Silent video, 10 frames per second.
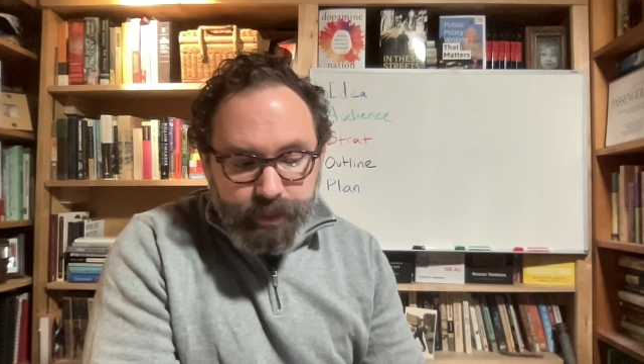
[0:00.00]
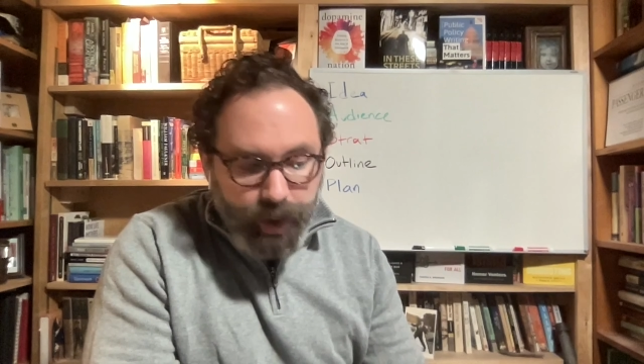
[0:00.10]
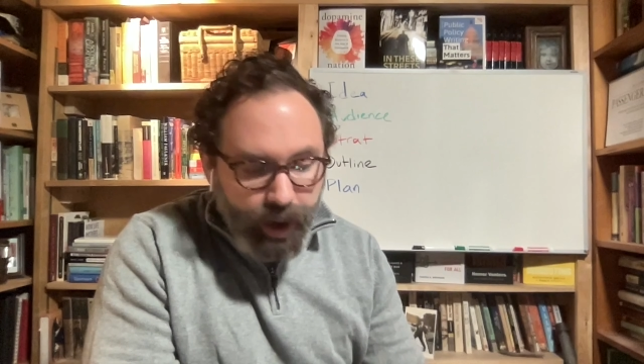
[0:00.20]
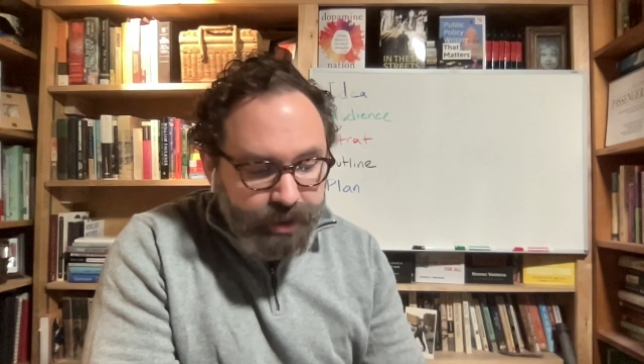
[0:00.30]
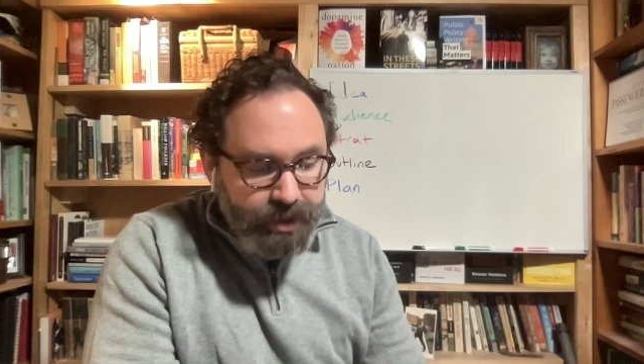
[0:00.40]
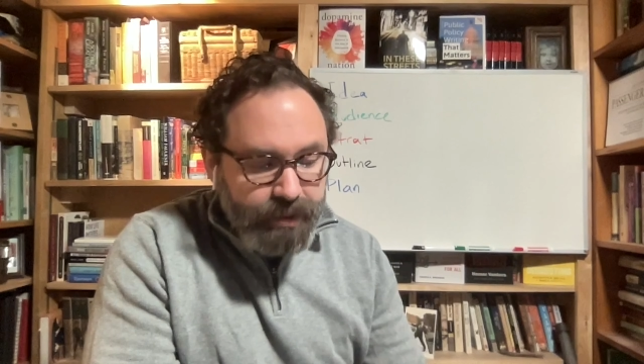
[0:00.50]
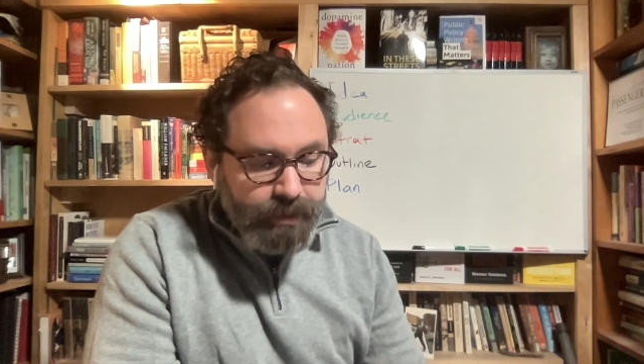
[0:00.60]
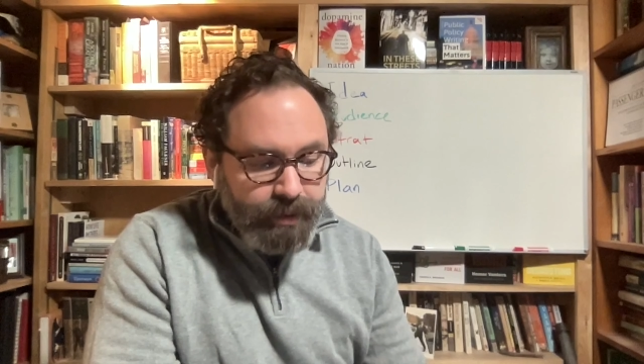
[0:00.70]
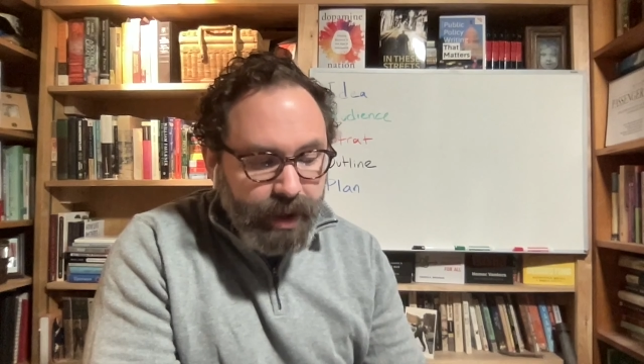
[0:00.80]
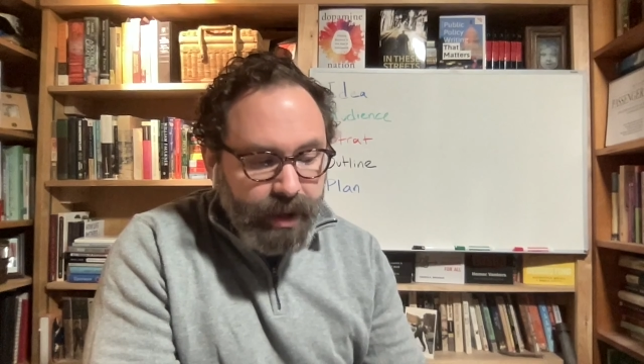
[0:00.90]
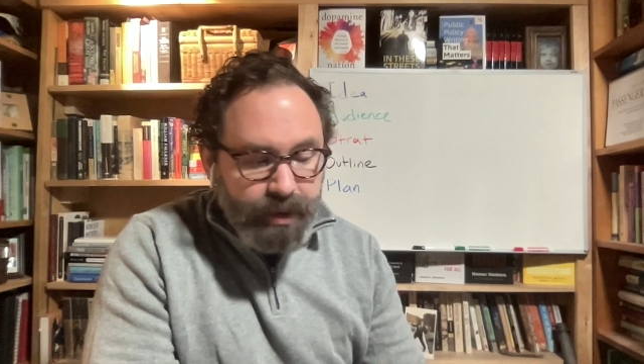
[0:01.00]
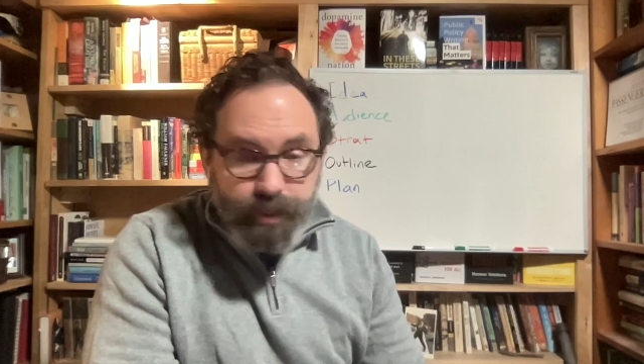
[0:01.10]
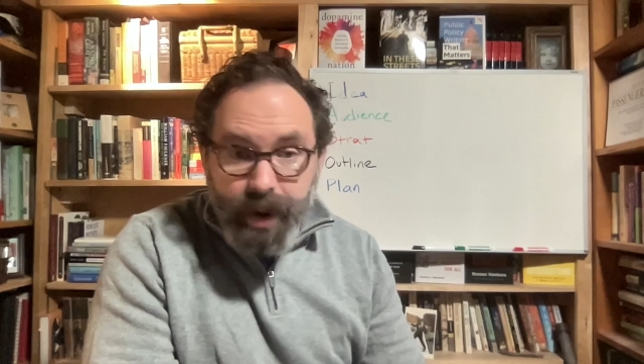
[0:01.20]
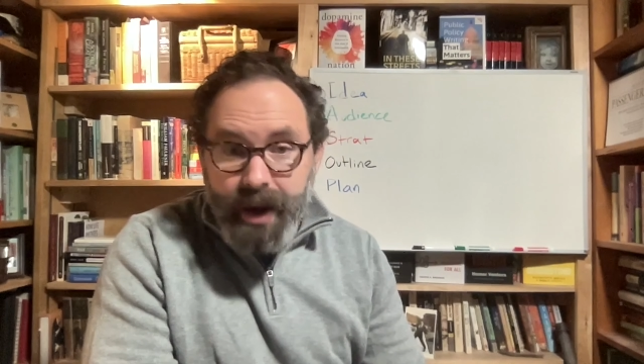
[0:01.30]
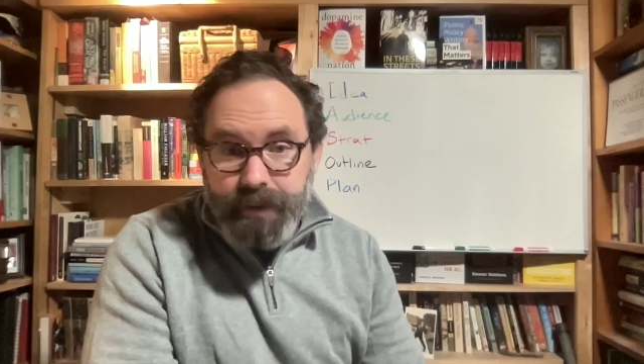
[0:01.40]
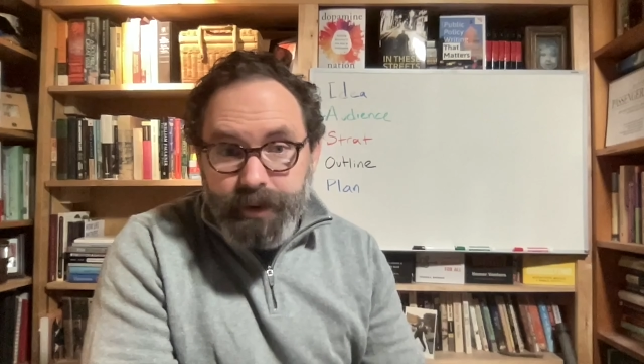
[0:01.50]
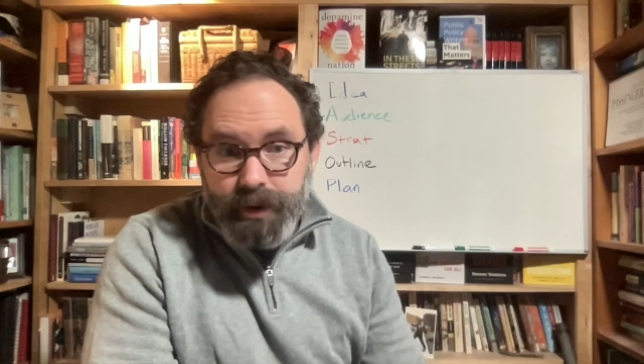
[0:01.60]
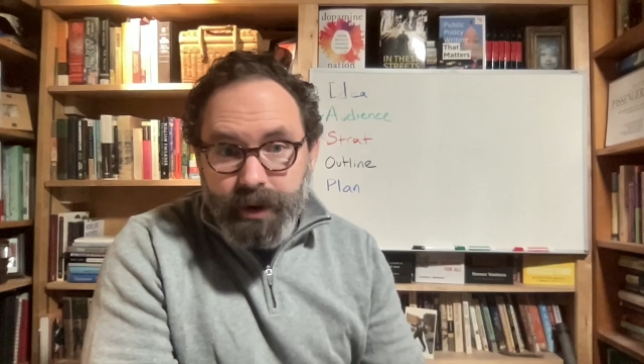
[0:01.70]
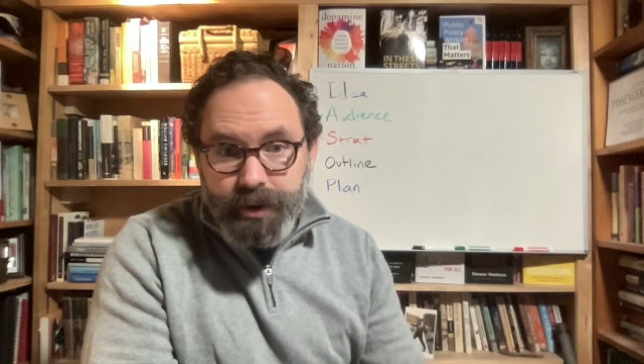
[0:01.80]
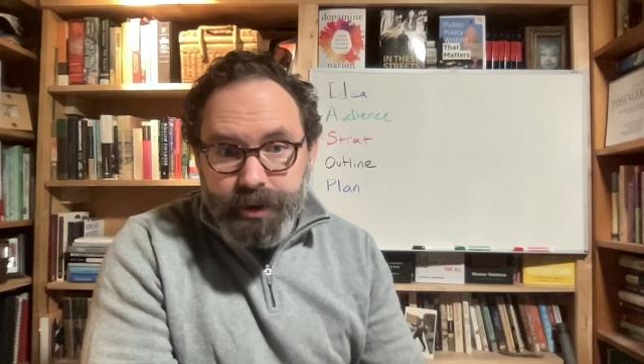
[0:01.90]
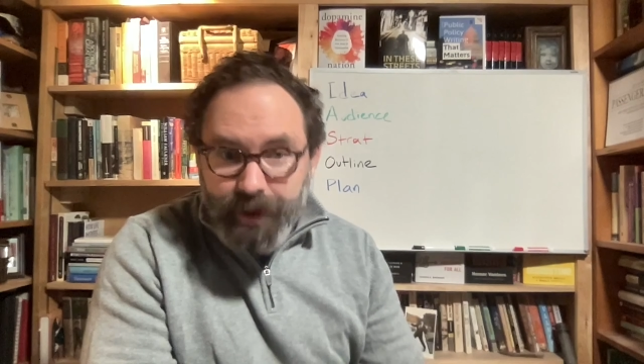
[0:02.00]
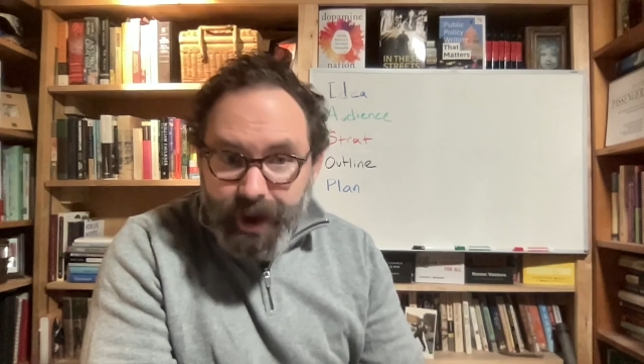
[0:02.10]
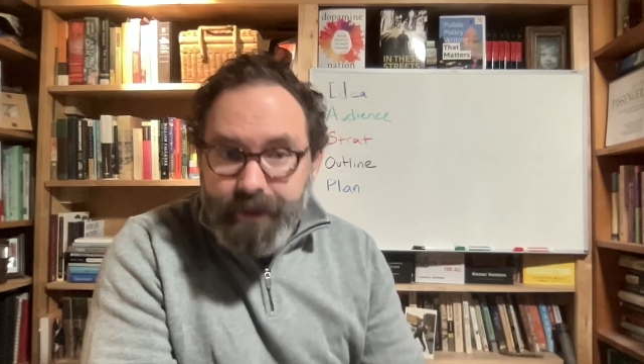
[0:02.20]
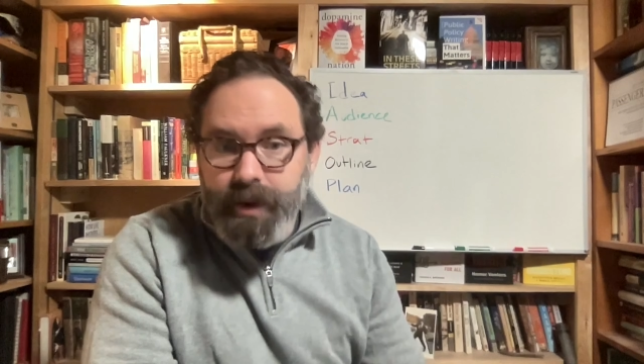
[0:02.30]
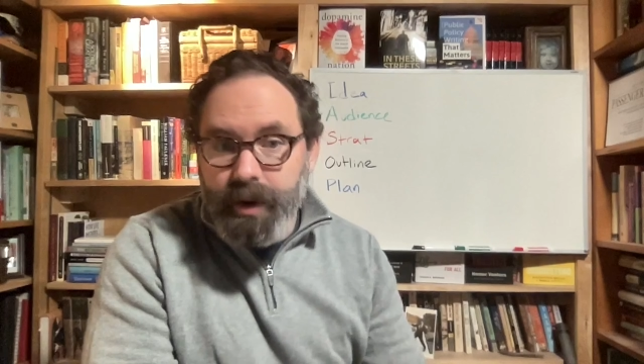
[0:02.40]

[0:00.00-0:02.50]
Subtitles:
positive and impactful on your life,